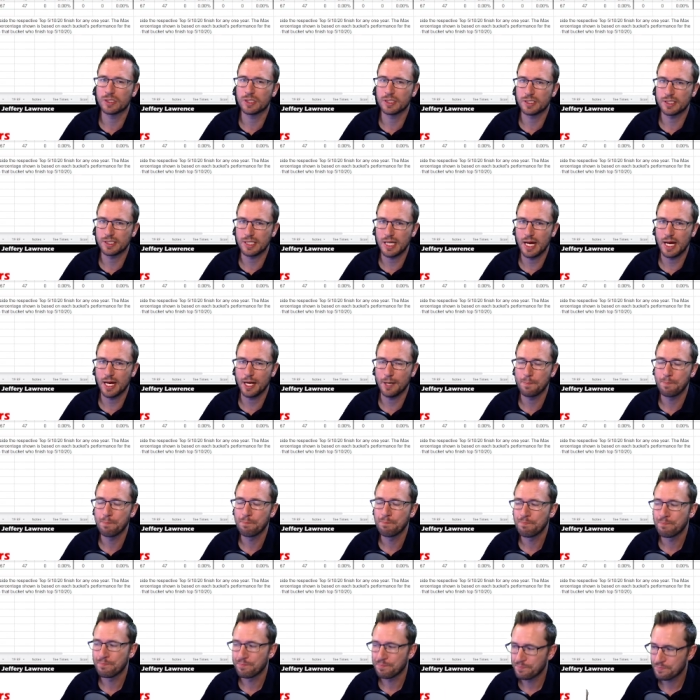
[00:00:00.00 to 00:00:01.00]
to say
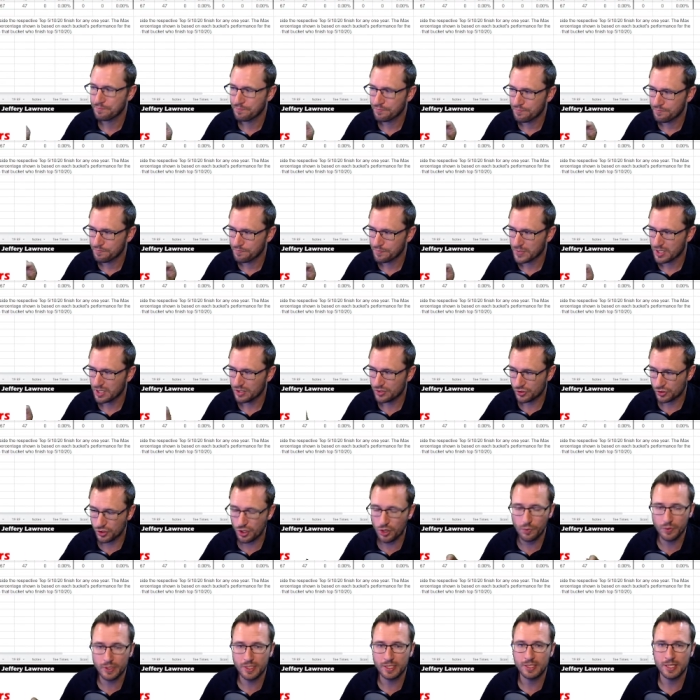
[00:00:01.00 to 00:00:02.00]
start
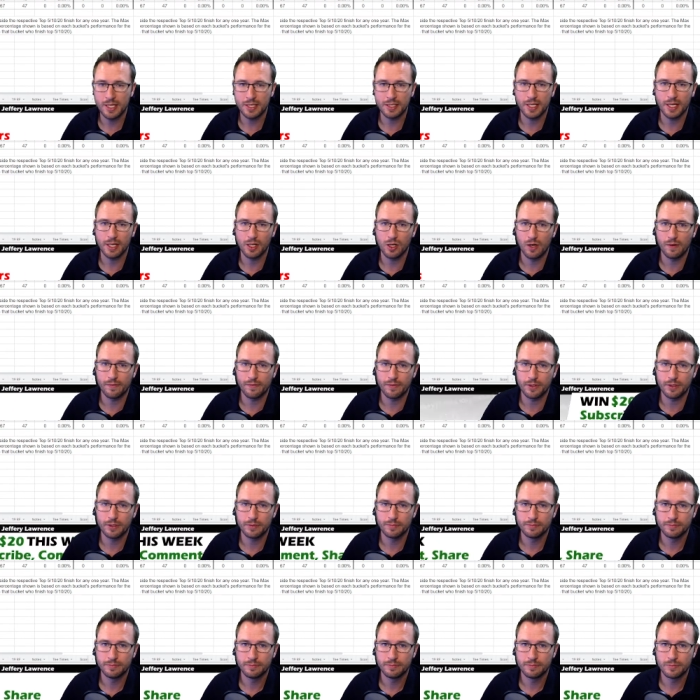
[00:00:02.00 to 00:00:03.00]
with a 10K golfer.
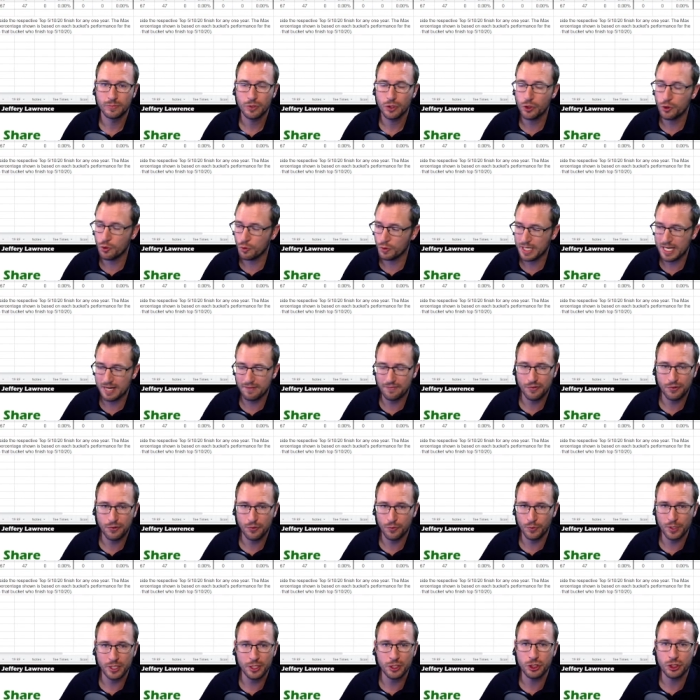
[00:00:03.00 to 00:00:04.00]
You only have
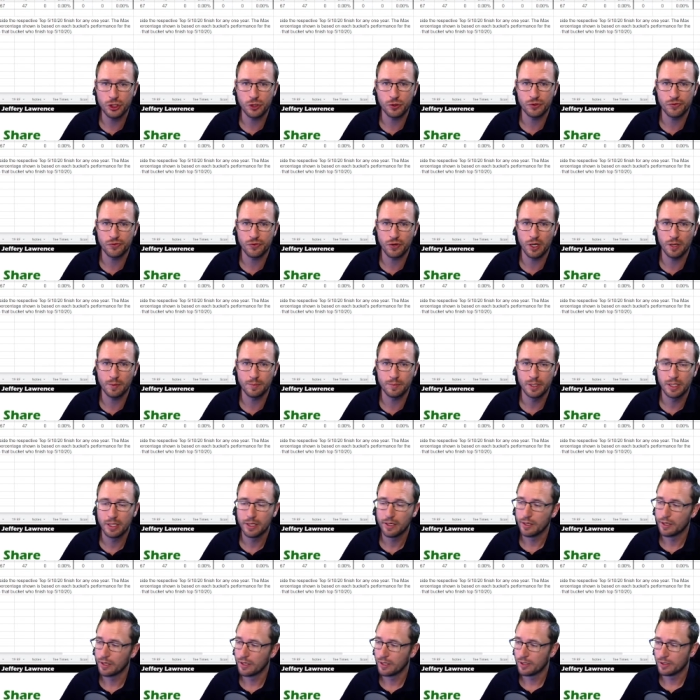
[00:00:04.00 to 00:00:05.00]
three to choose from,
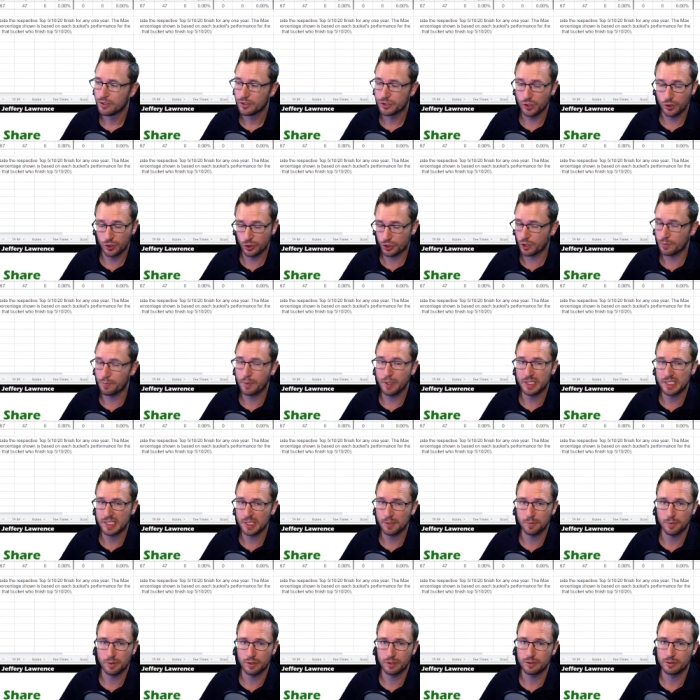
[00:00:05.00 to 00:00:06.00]
so it should be
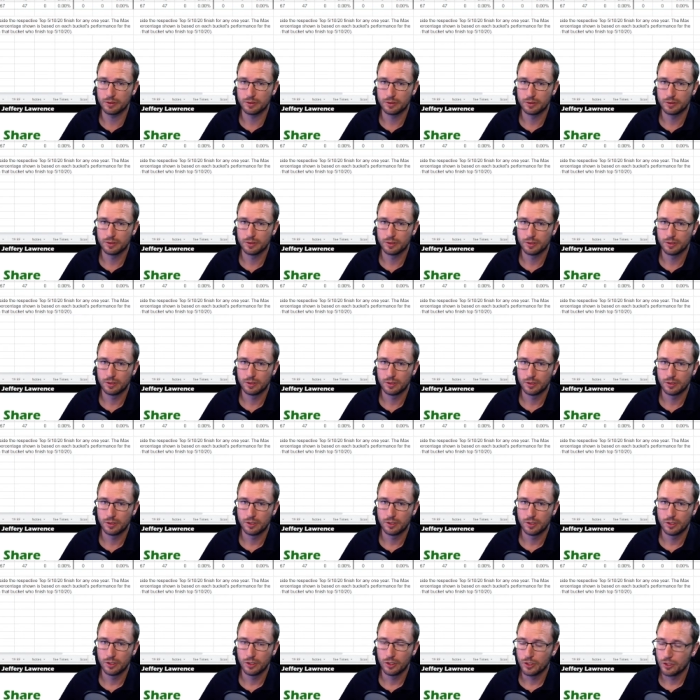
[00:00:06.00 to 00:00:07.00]
simple.
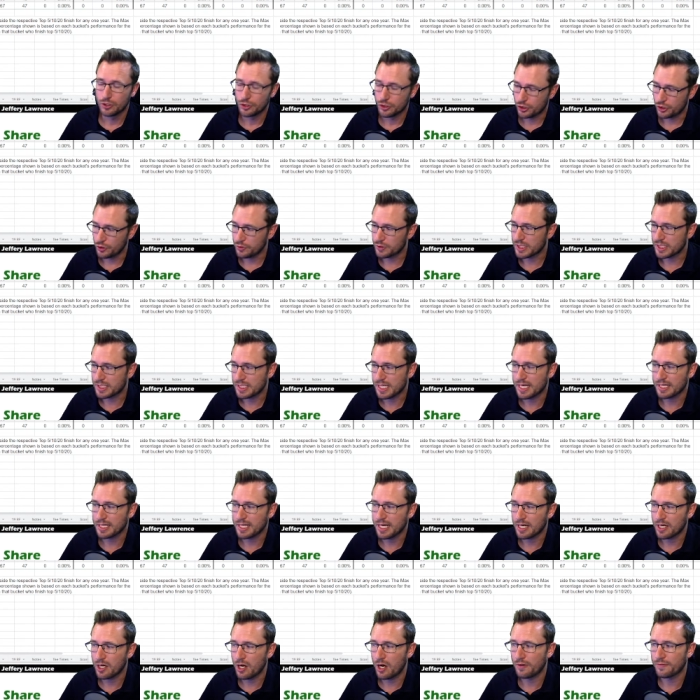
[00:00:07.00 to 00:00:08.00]
Choose a 10K
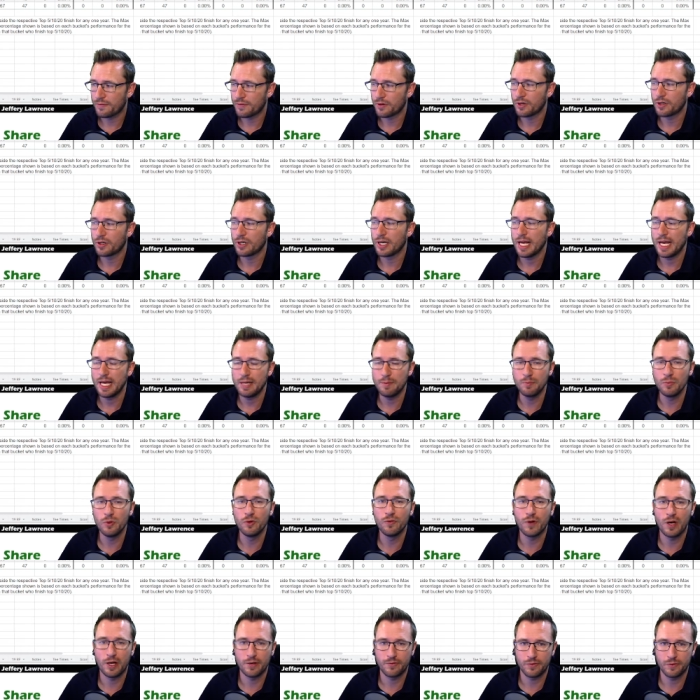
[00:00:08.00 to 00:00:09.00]
golfer and move
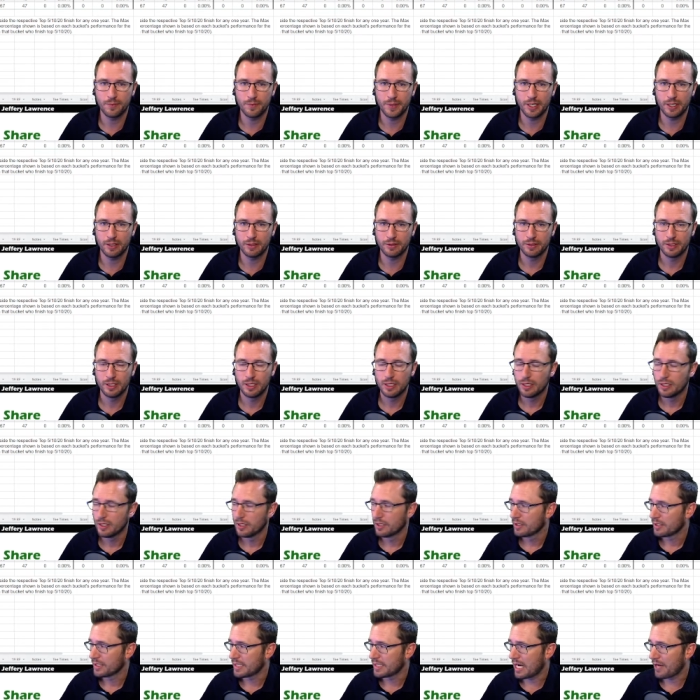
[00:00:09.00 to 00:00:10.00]
on from there.
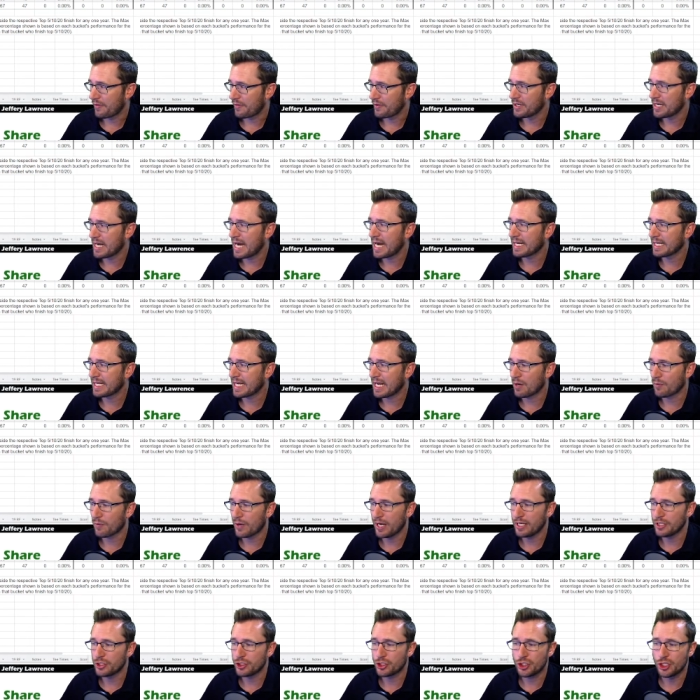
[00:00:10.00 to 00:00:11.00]
Now, the 9K
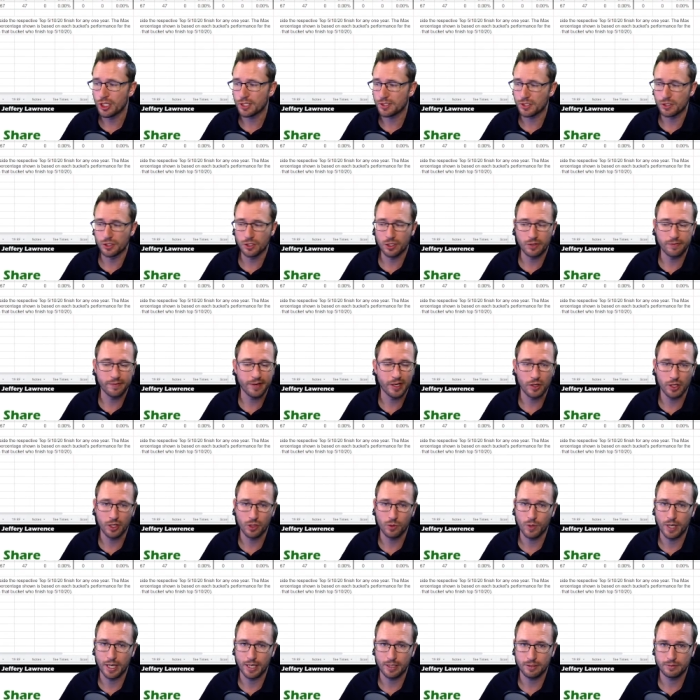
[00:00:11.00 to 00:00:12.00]
range doesn't look very
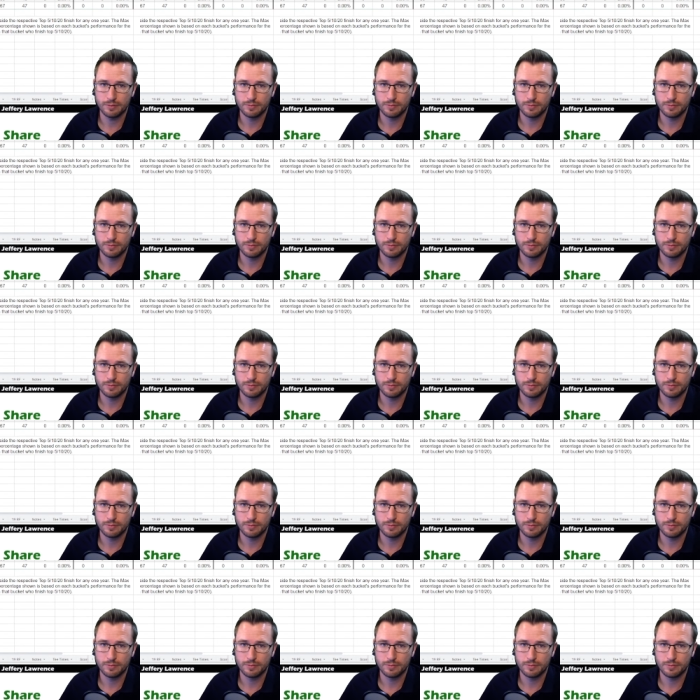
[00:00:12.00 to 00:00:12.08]
great.